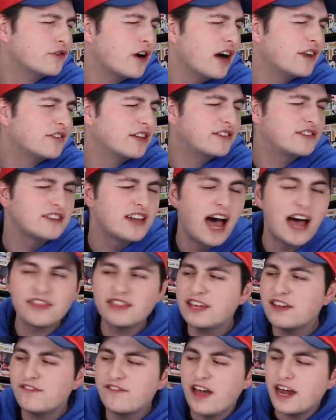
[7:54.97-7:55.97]
crossed it's not
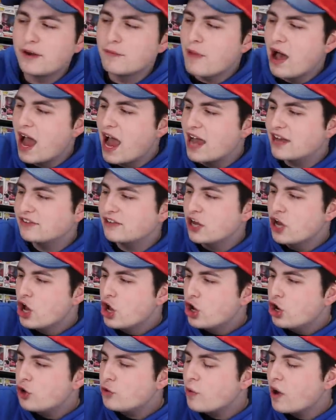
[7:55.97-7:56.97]
the Venomized.
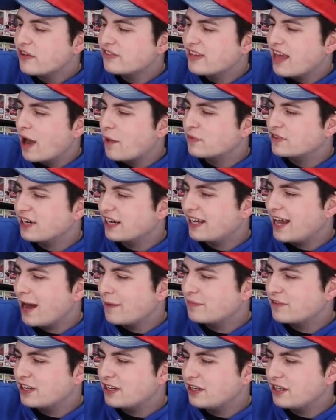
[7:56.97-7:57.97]
Who was that? Was that
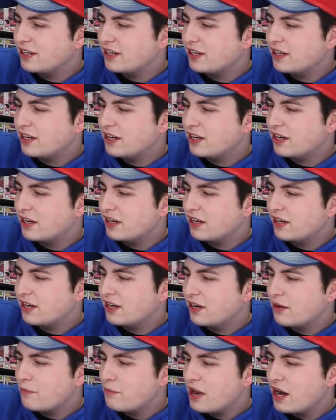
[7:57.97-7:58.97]

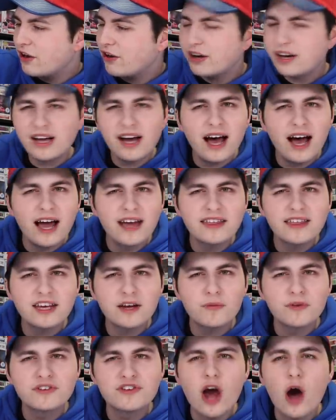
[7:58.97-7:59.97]
Captain America? I think
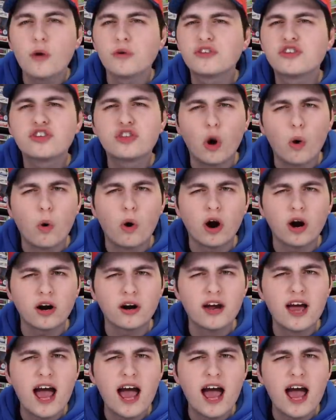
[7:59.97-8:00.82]
it was. No, it was Thor.